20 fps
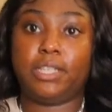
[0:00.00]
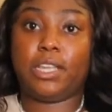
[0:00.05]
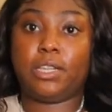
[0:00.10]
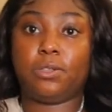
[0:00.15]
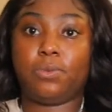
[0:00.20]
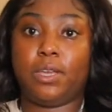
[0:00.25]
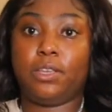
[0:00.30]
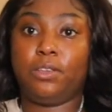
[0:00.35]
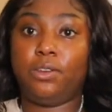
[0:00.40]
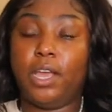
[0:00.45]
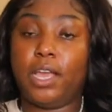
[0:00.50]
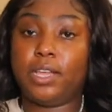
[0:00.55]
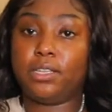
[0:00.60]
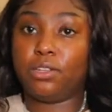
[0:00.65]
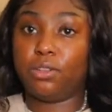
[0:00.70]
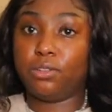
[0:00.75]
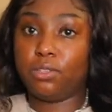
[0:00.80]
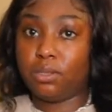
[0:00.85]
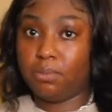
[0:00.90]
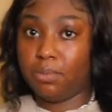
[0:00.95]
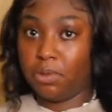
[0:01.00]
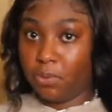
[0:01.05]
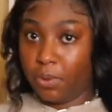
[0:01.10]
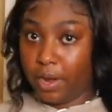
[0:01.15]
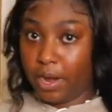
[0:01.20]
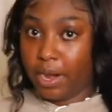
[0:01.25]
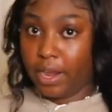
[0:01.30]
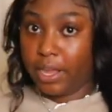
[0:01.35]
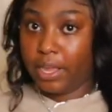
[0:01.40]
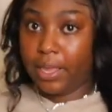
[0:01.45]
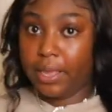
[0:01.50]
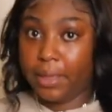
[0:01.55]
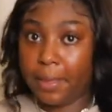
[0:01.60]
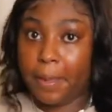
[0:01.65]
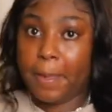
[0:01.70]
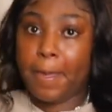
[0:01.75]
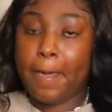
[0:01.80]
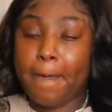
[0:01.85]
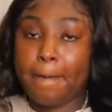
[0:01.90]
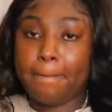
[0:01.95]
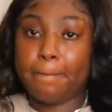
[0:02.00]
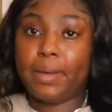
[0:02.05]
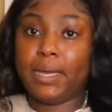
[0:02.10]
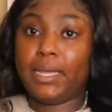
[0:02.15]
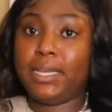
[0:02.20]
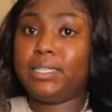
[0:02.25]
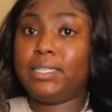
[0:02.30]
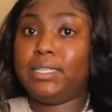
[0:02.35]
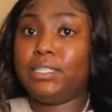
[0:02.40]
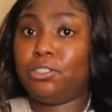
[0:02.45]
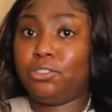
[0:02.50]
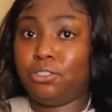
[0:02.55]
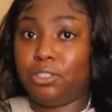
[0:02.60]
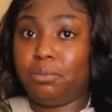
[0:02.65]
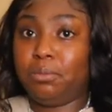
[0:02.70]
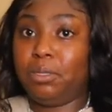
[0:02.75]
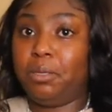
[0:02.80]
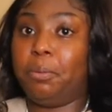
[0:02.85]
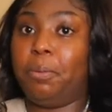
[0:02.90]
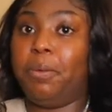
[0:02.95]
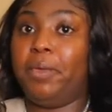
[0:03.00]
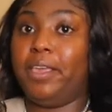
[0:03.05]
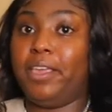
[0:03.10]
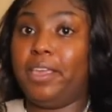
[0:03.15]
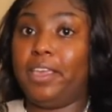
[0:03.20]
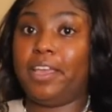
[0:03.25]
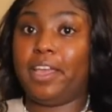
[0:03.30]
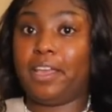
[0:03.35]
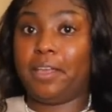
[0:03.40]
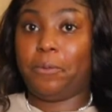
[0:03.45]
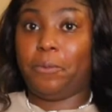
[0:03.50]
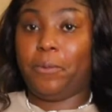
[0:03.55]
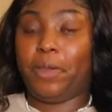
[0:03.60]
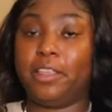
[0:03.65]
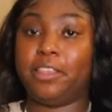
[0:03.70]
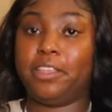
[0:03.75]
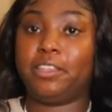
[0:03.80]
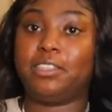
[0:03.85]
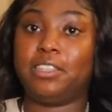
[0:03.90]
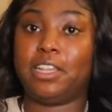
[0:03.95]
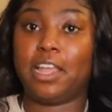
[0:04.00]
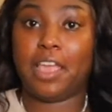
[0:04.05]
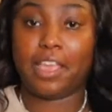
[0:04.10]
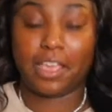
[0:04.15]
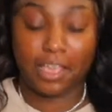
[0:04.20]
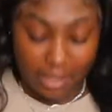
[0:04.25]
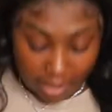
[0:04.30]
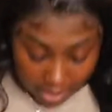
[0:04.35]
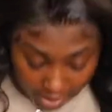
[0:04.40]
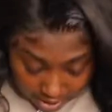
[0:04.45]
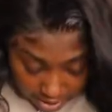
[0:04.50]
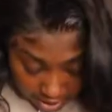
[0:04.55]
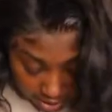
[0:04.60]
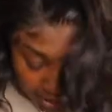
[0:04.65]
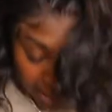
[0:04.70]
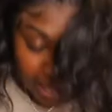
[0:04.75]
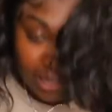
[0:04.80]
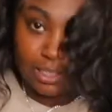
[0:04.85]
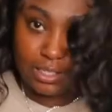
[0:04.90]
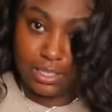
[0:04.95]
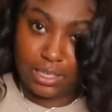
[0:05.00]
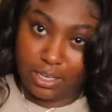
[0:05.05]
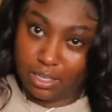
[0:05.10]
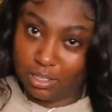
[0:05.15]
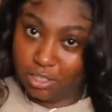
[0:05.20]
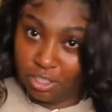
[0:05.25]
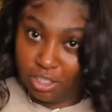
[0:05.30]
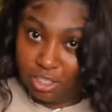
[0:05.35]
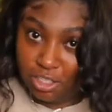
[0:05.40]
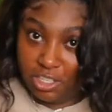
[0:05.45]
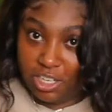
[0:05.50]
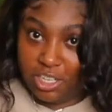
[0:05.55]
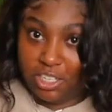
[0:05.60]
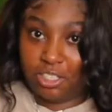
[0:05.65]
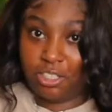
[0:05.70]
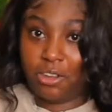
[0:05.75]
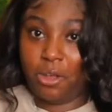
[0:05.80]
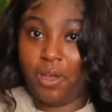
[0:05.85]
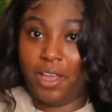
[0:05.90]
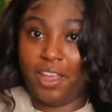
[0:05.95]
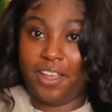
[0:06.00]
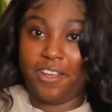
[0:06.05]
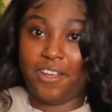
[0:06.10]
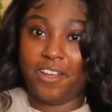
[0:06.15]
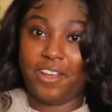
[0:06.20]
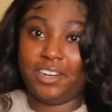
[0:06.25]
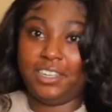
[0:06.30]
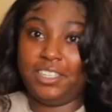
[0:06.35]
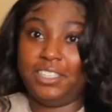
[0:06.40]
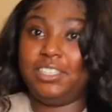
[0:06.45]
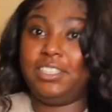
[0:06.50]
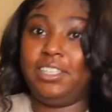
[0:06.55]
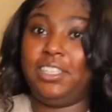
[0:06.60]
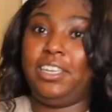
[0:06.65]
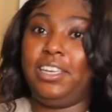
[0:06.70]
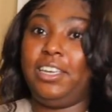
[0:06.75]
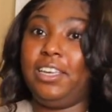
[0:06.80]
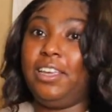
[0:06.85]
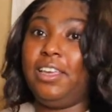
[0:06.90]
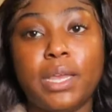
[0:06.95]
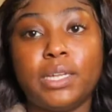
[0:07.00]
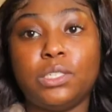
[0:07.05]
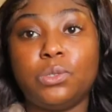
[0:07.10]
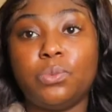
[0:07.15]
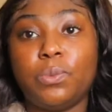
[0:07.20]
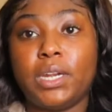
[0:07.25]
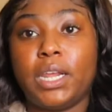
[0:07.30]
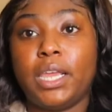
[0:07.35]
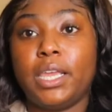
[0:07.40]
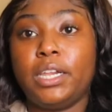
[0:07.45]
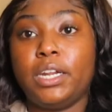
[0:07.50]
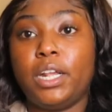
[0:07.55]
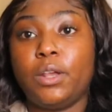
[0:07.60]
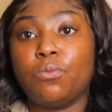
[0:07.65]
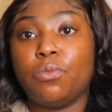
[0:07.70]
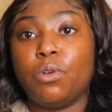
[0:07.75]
That's why you guys don't see me wearing it, but it's extremely big. I can wear this like a t-shirt dress, quite honestly. I just went ahead and